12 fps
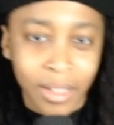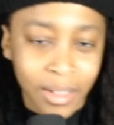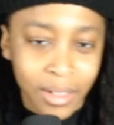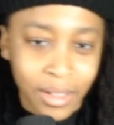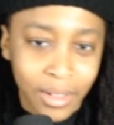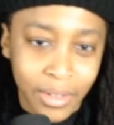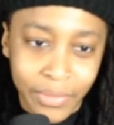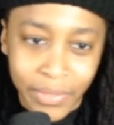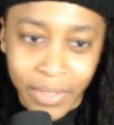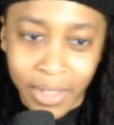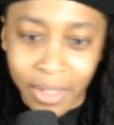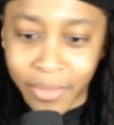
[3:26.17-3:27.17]
of
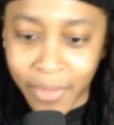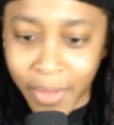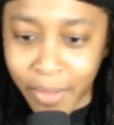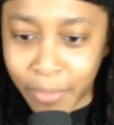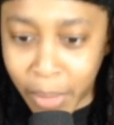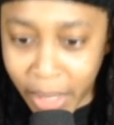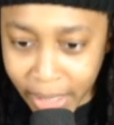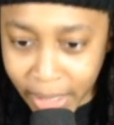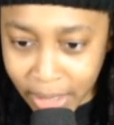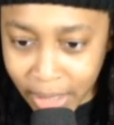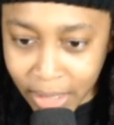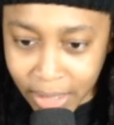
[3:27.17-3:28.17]
of of play
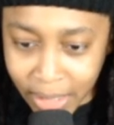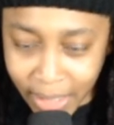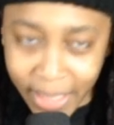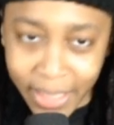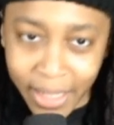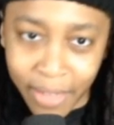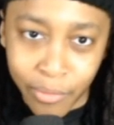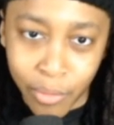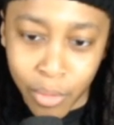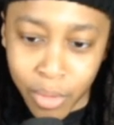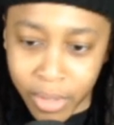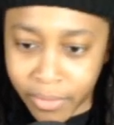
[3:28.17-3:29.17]
to to get that
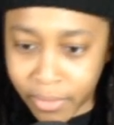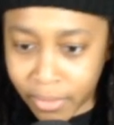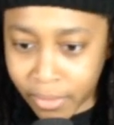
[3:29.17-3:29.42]
45.4